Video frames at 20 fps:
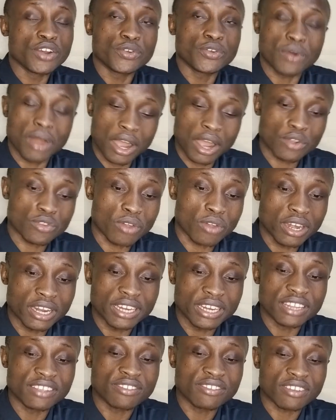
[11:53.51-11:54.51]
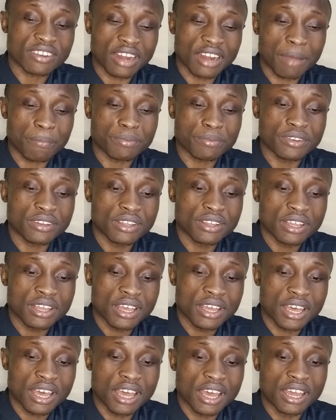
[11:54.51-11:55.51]
to actually disrupt
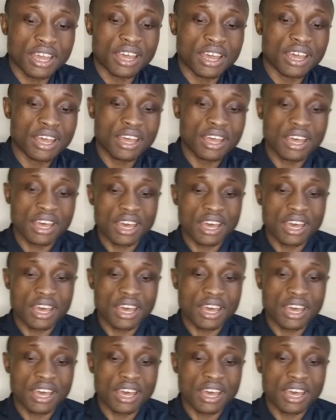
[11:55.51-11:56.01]
uh, uh,